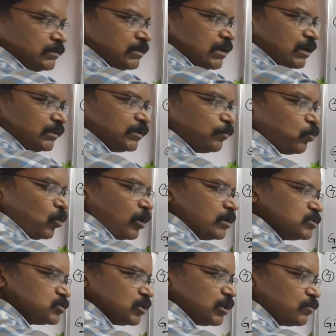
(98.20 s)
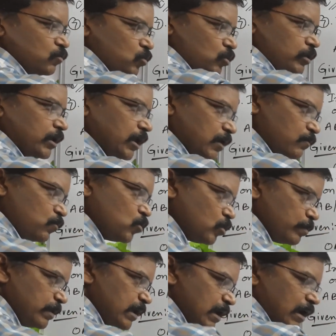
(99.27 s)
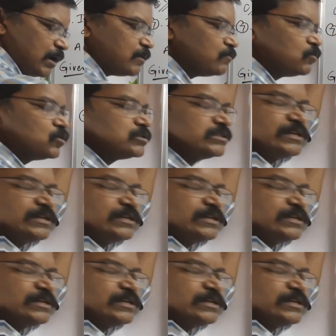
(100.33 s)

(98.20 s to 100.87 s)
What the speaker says: are the points on OA, OB and OC